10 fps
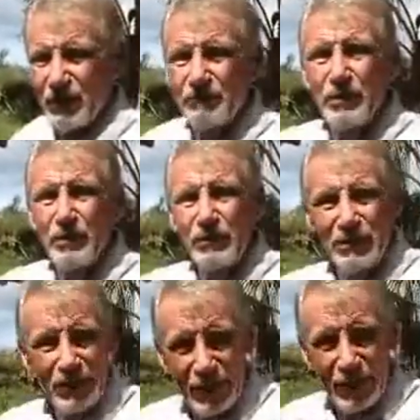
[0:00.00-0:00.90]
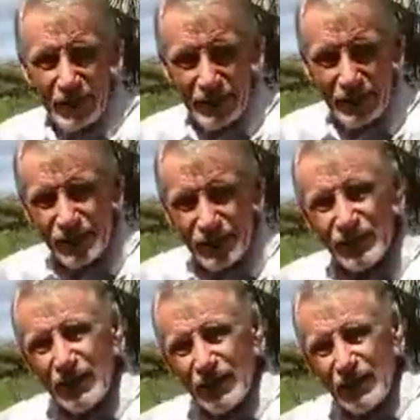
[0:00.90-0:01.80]
of building like
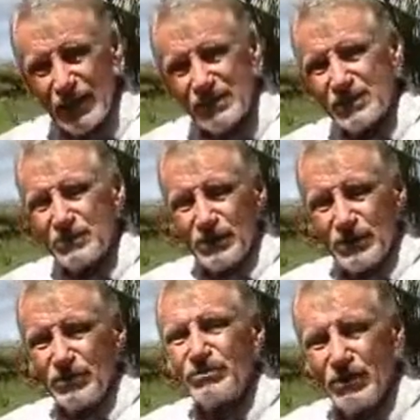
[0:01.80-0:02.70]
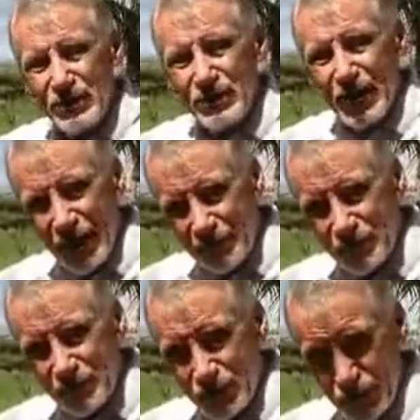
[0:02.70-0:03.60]
this is so that you don't
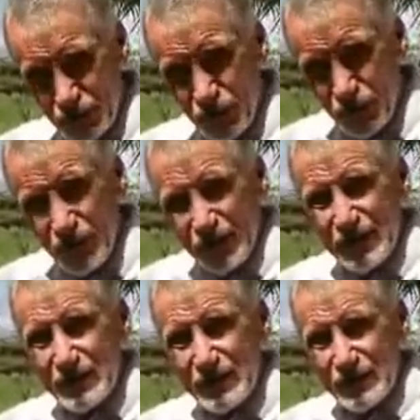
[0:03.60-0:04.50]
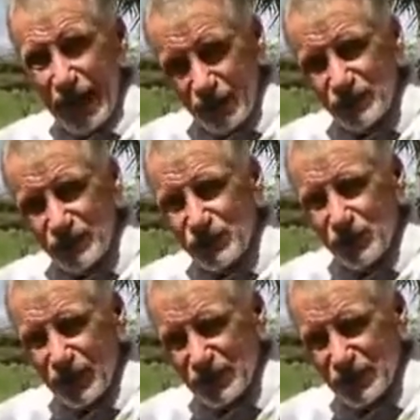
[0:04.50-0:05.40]
have to go down
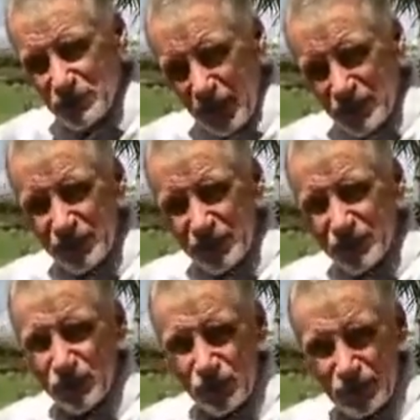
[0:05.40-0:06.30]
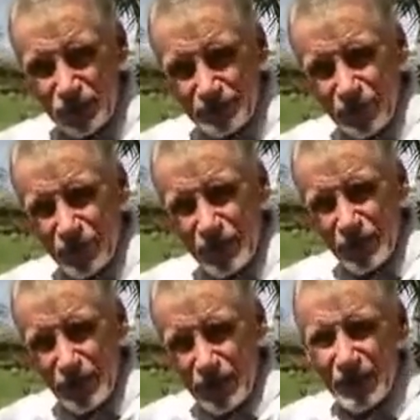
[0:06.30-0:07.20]
to an expensive store
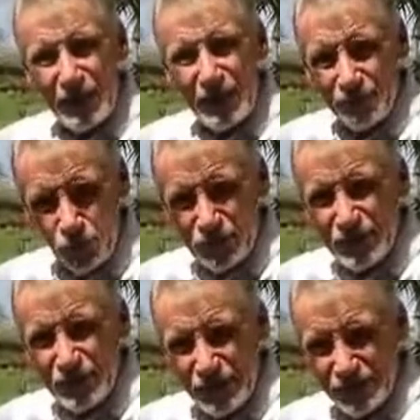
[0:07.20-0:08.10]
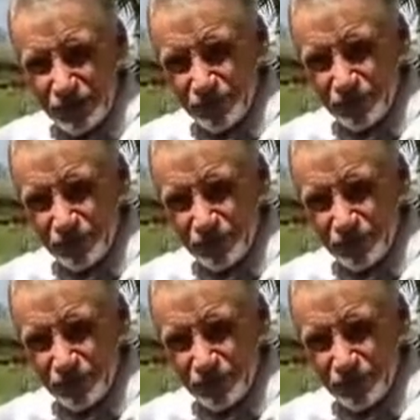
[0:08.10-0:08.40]
and have wood cut.